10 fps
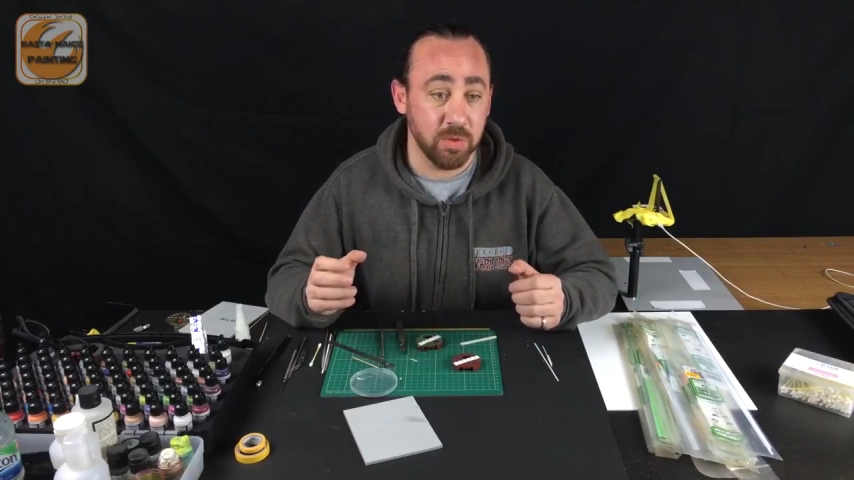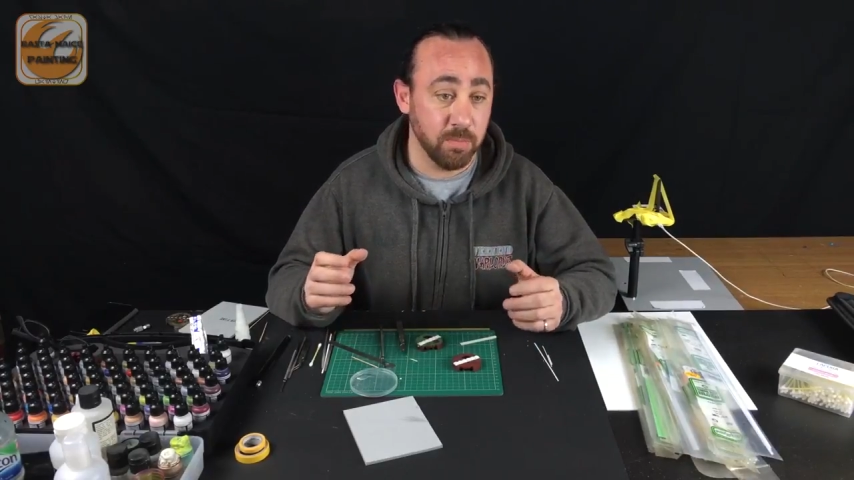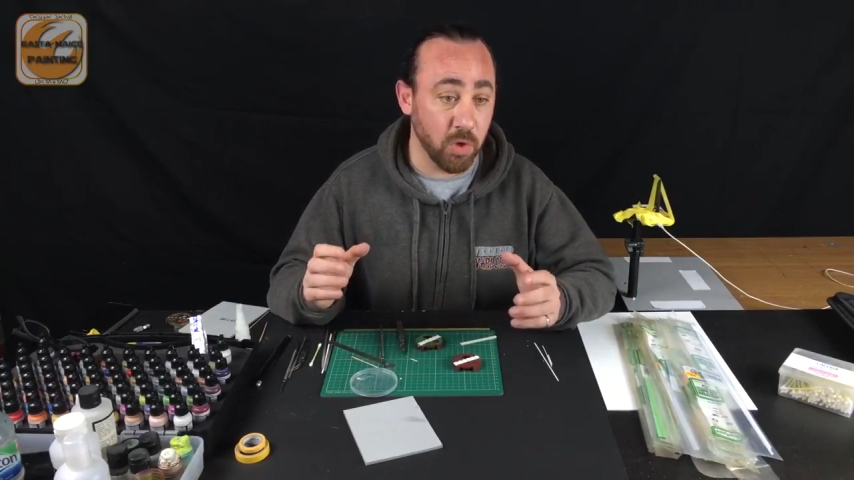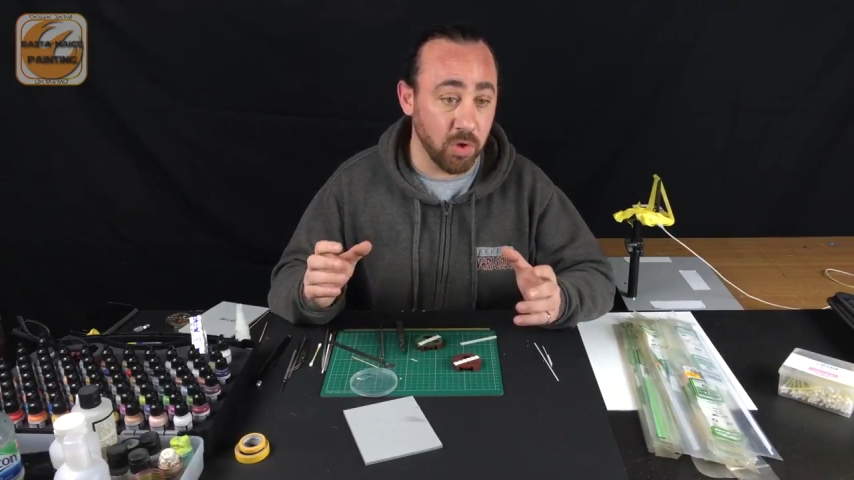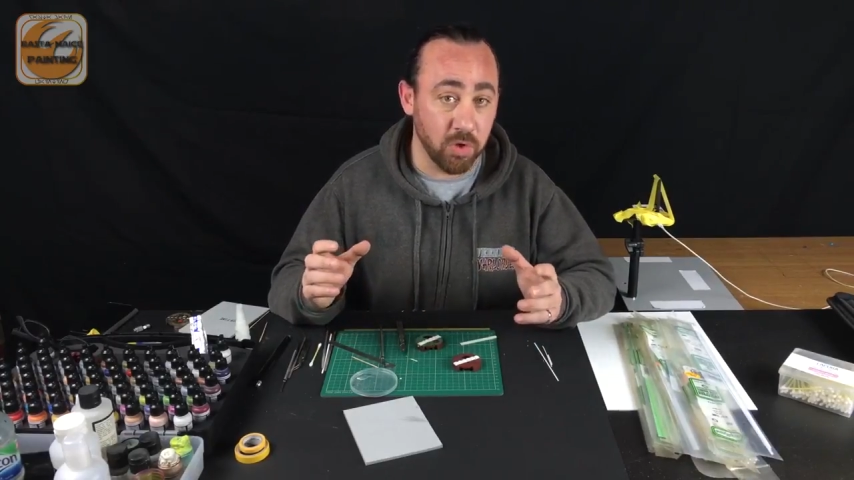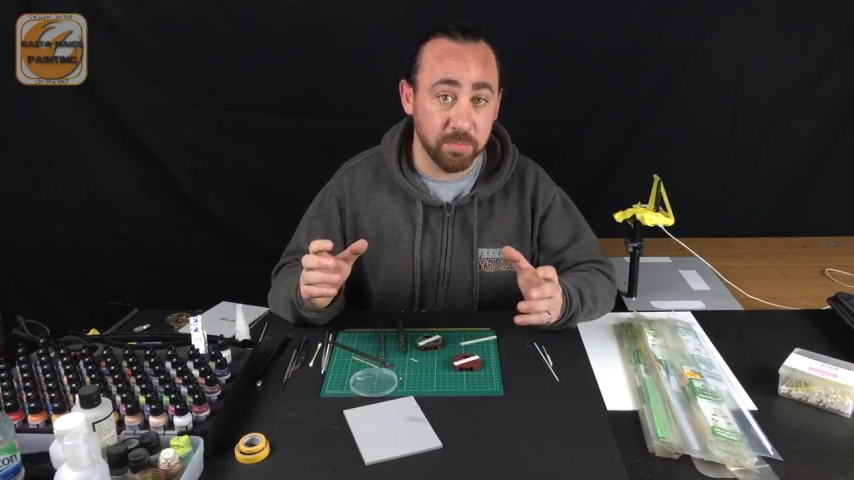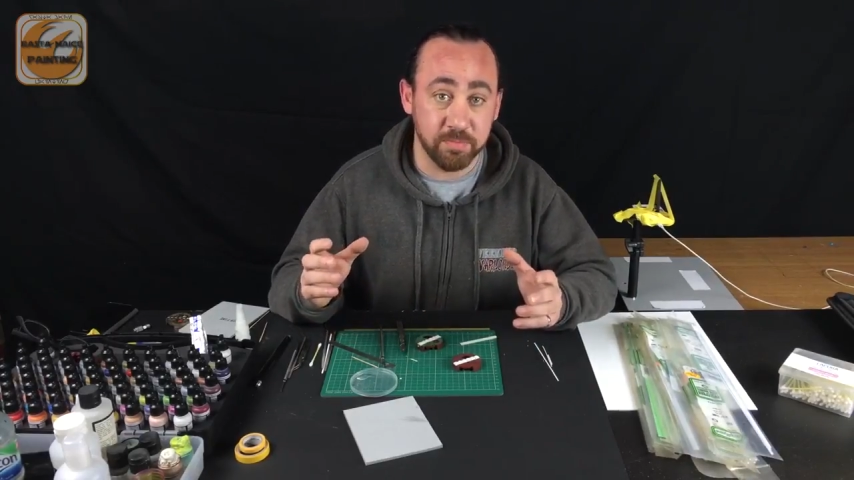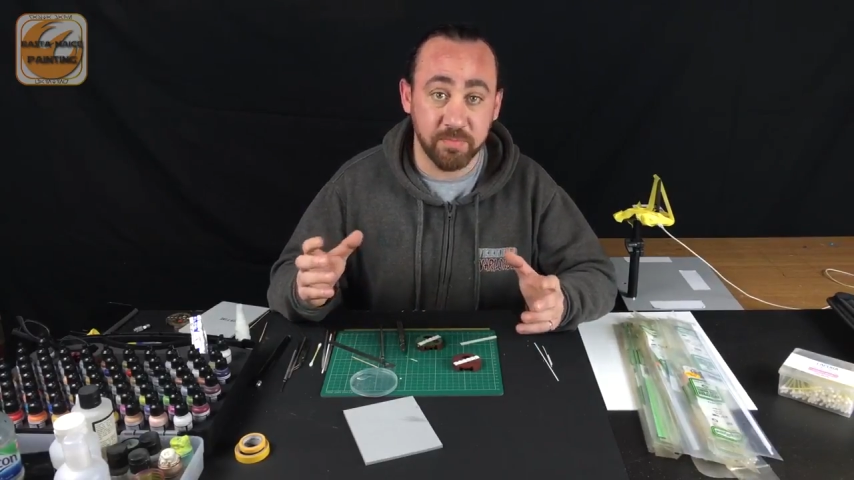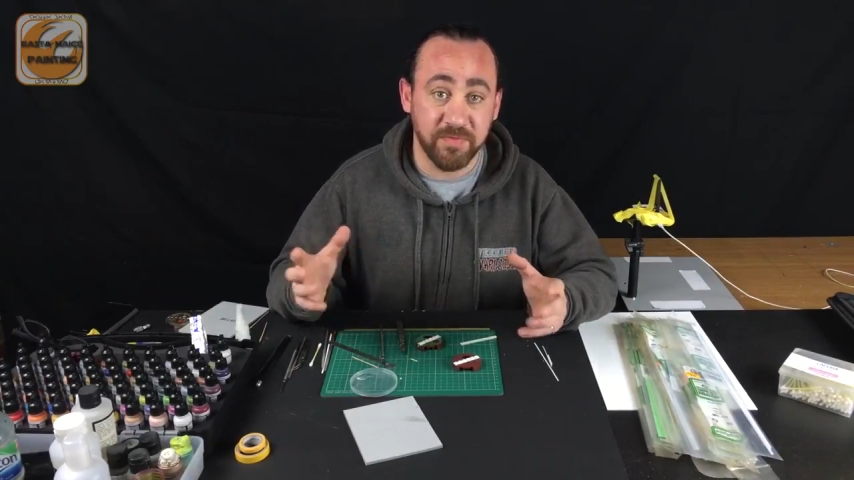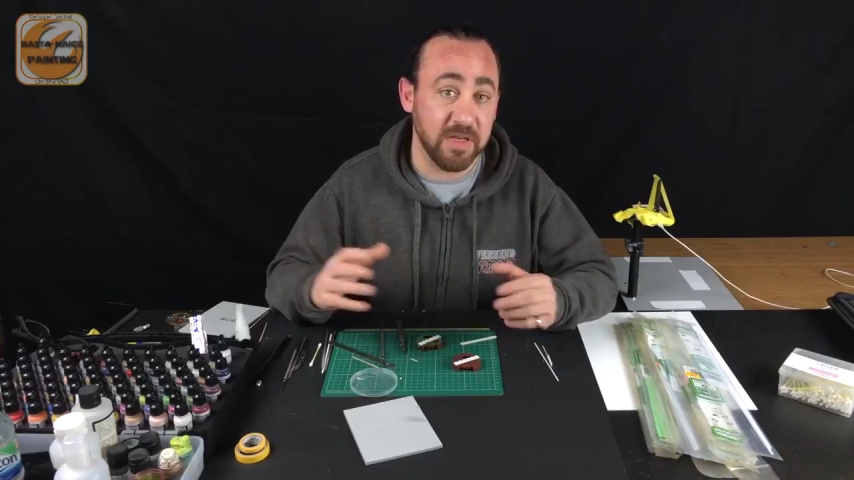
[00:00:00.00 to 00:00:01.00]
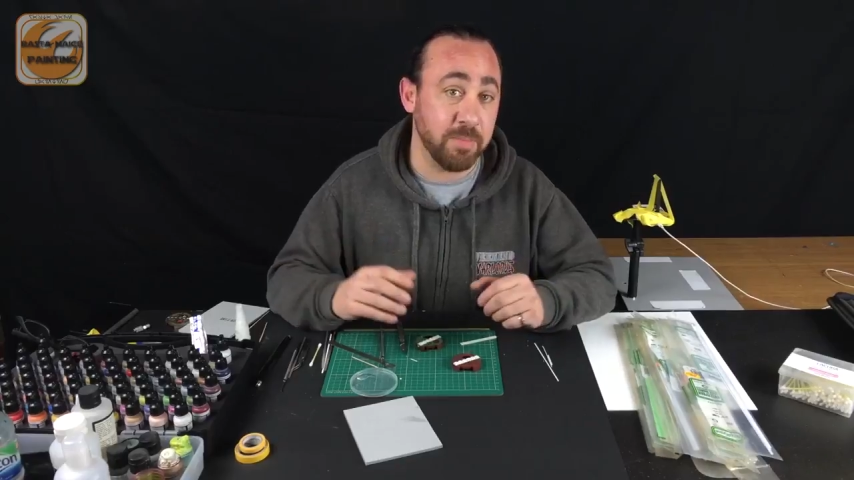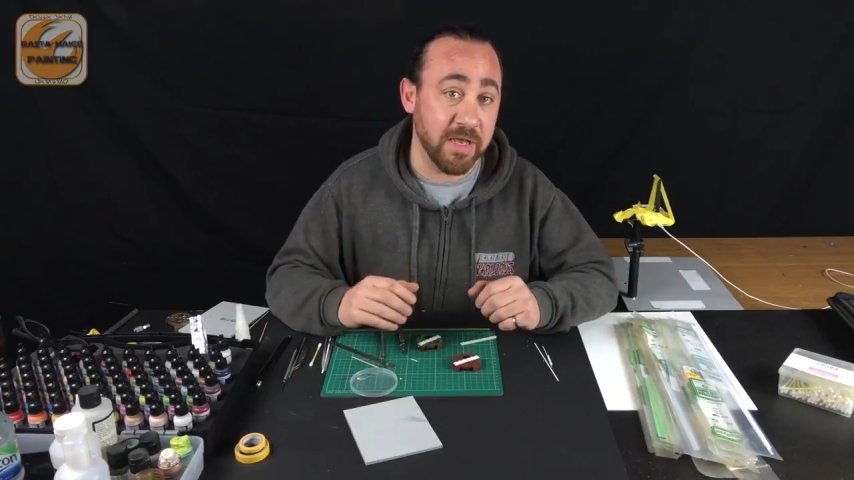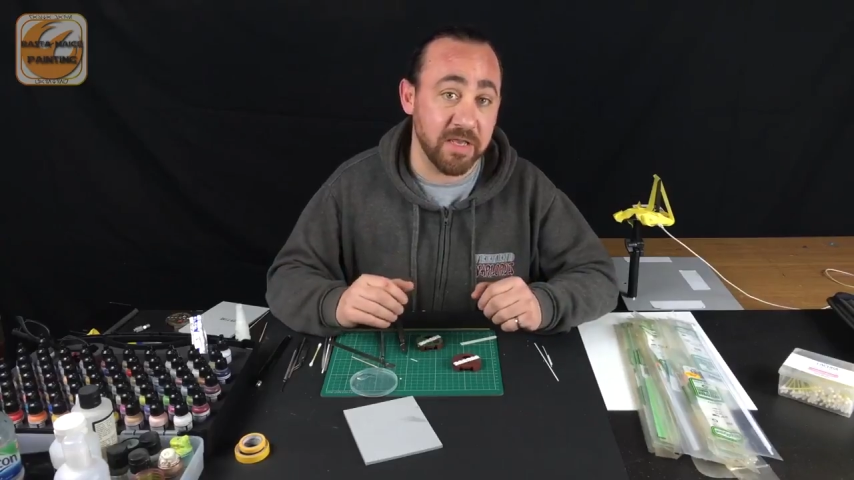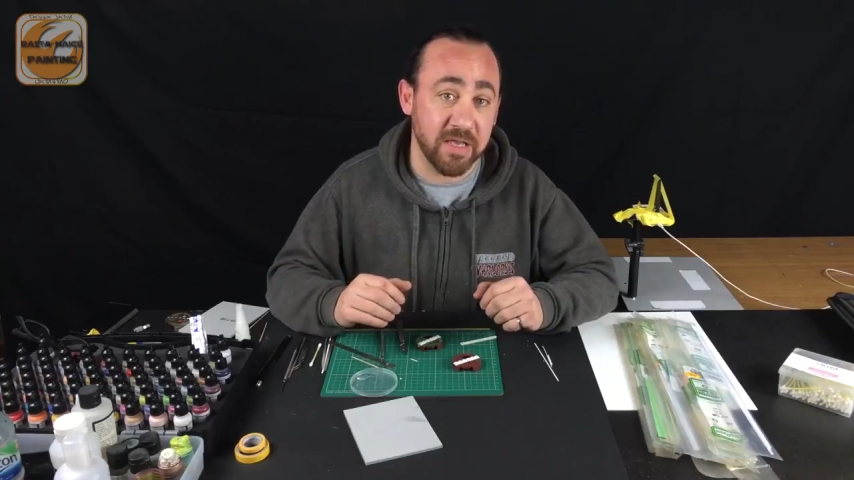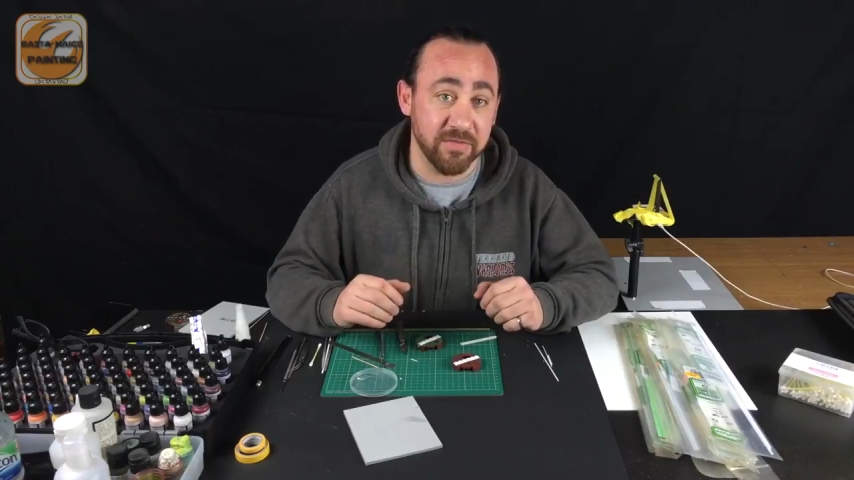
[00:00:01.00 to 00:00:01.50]
the more
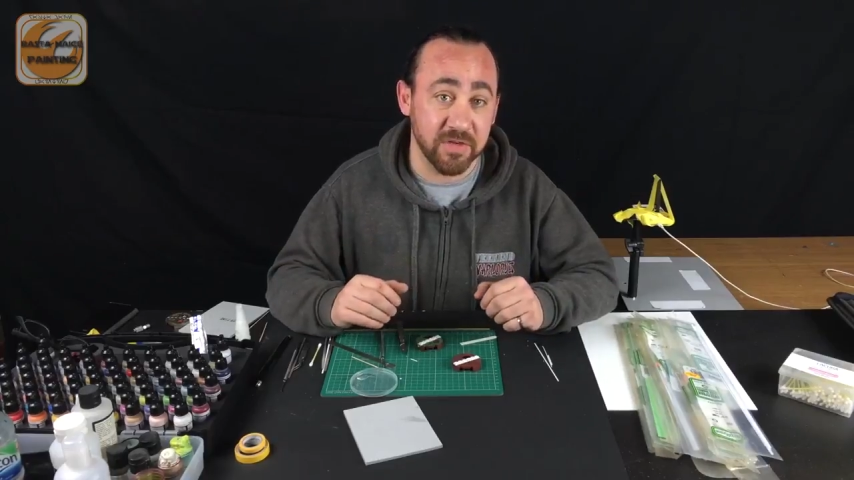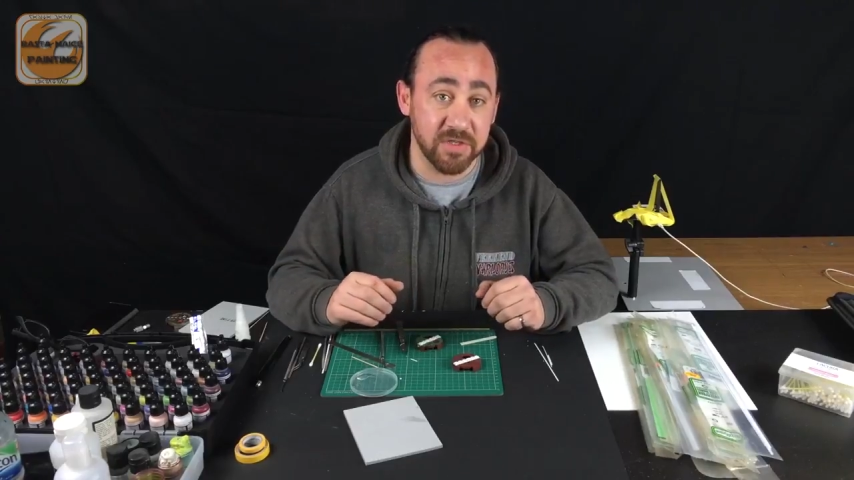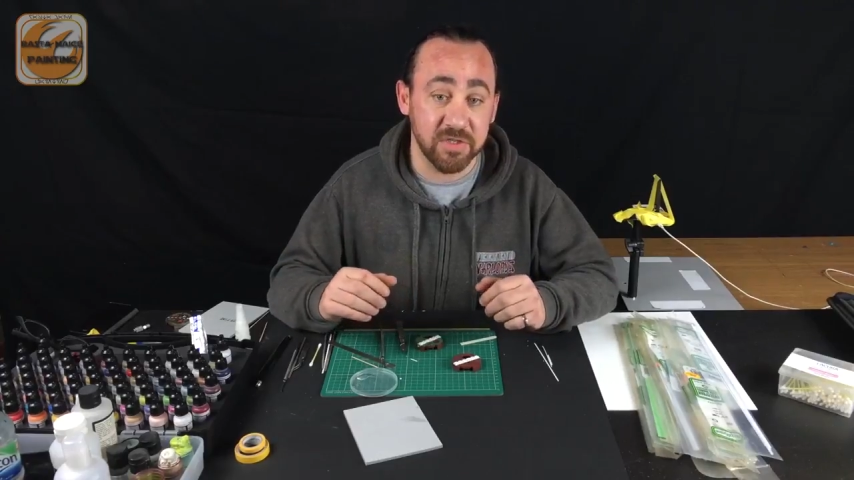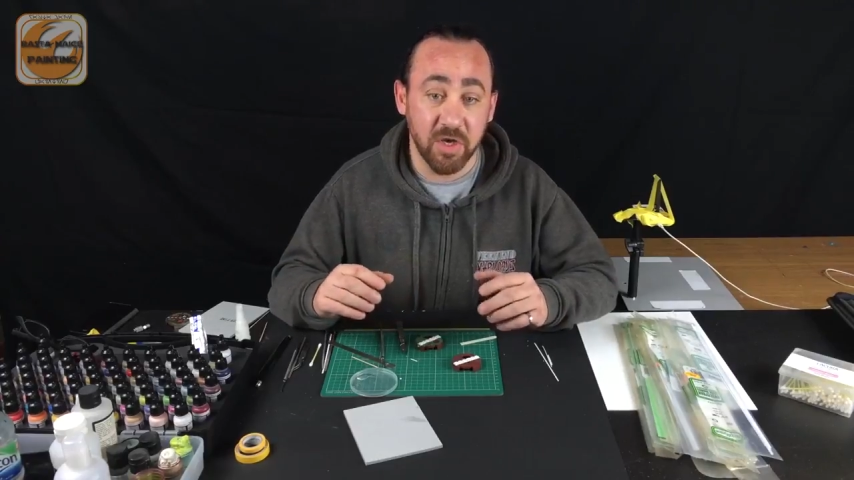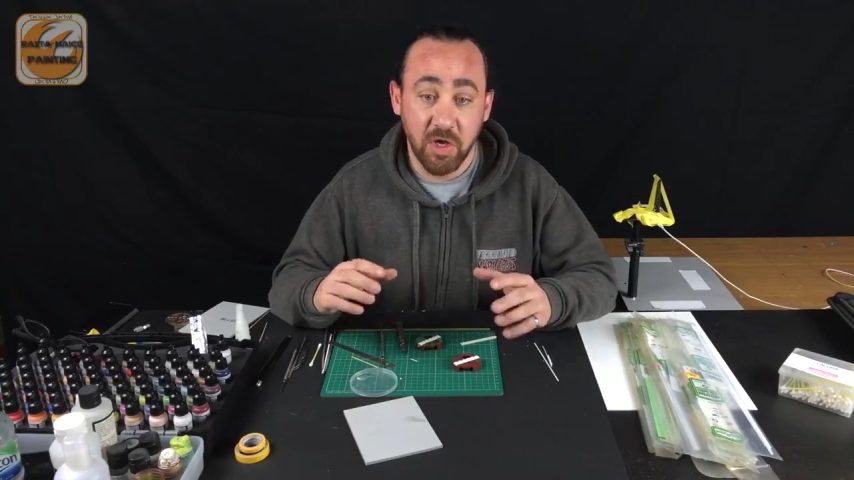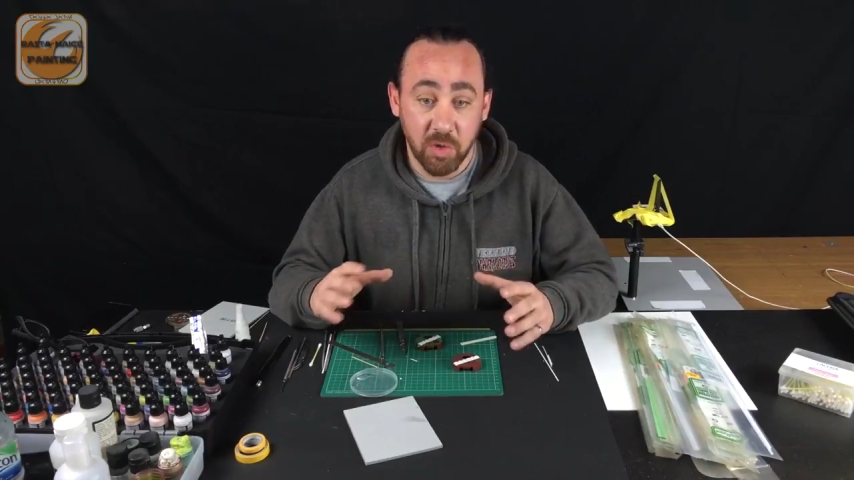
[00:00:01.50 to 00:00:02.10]
feedback you give us.